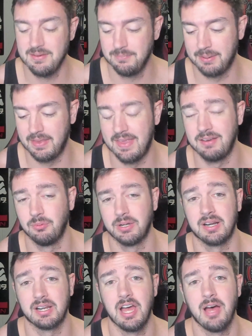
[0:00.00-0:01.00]
but then we're going
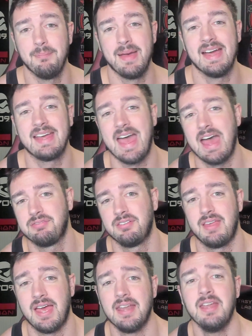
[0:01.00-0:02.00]
to come back after
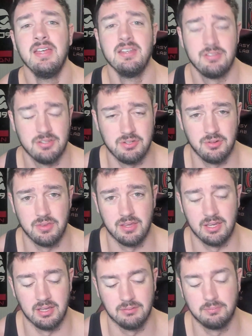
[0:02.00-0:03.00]
that to do
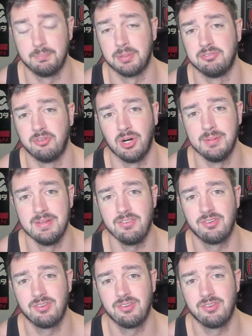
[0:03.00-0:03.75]
the performance,